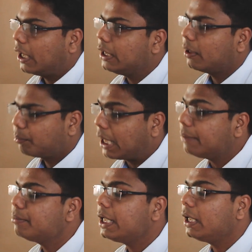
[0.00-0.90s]
And
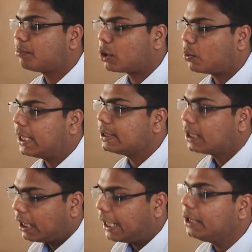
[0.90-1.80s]
Brightbee provides
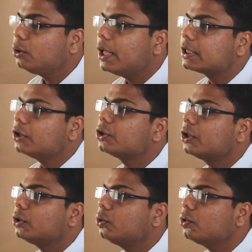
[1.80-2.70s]
end-to-end
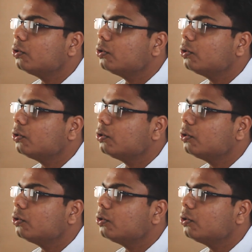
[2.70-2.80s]
solution to